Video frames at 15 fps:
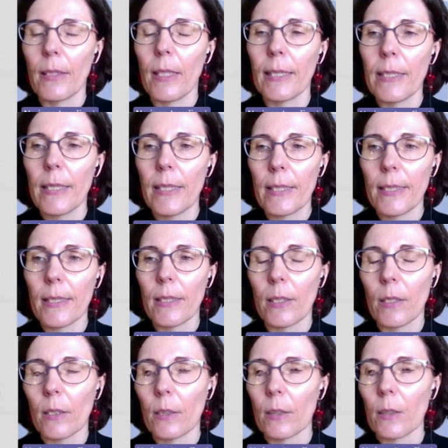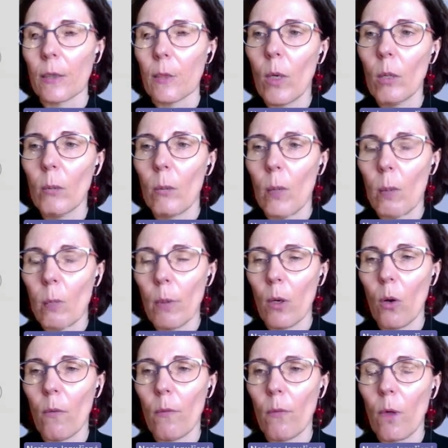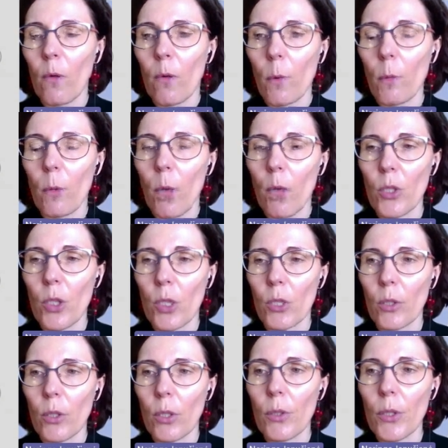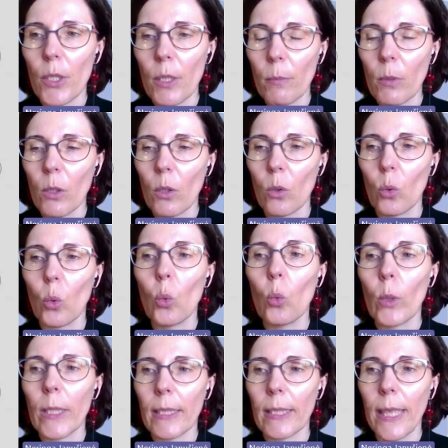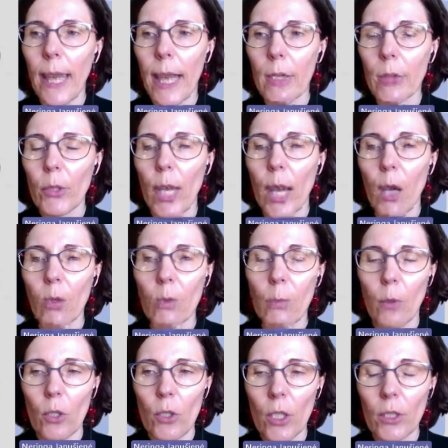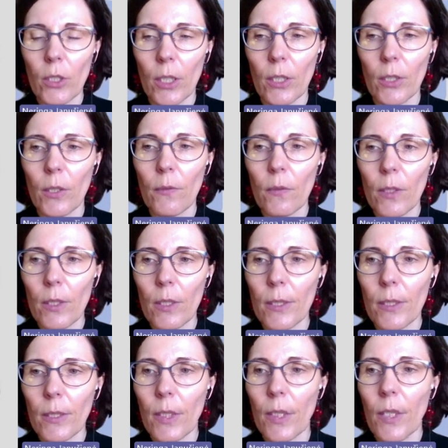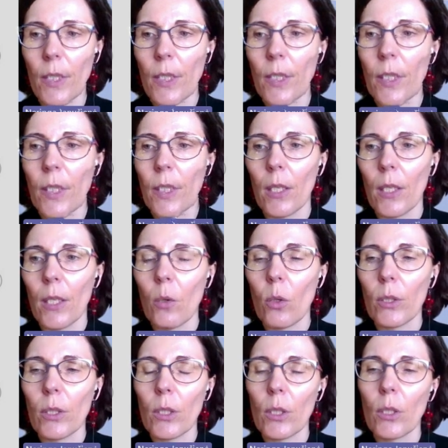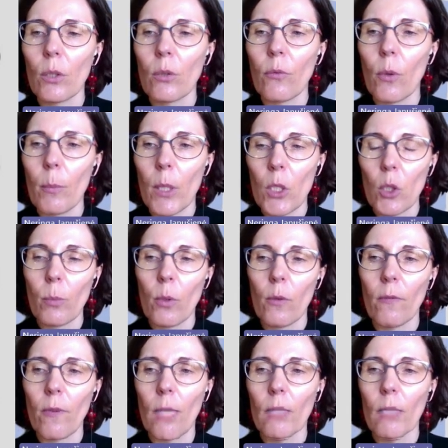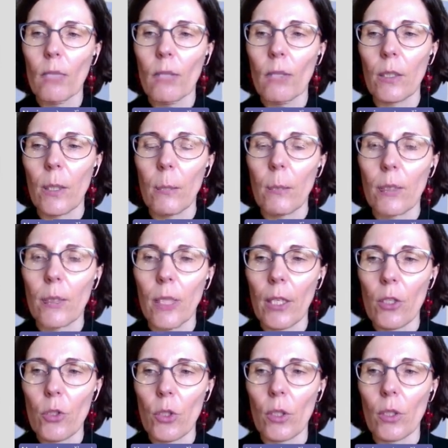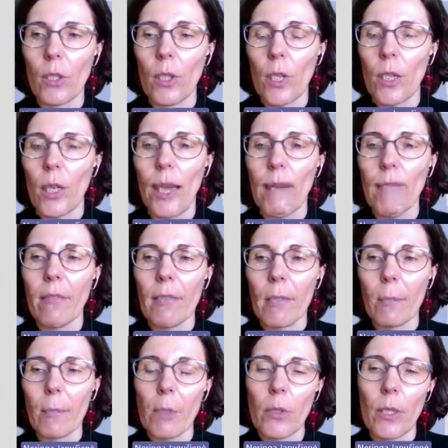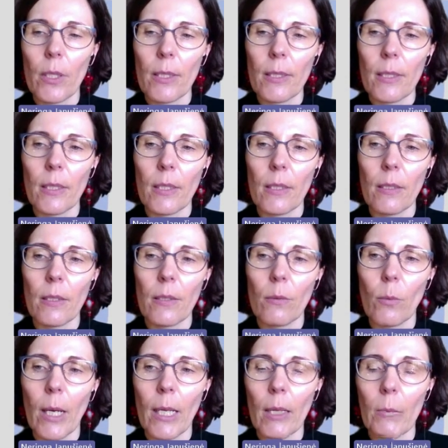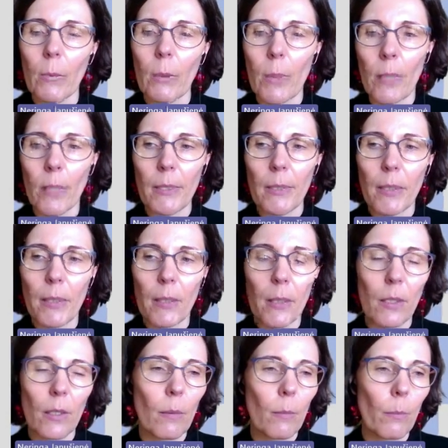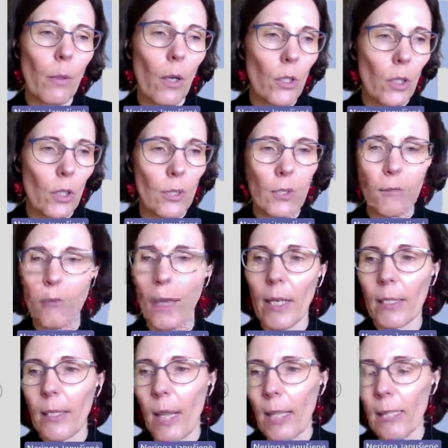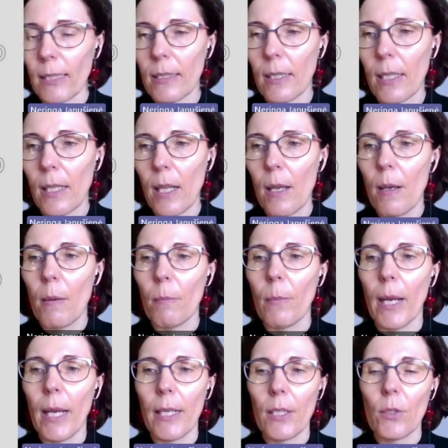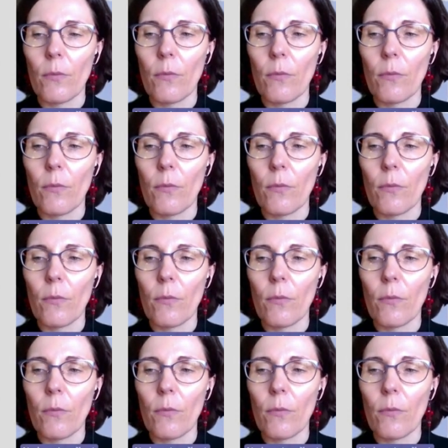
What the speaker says: at least one member of the project team who will carry out project activities according to information provided in the application, have experience while implementing projects financed by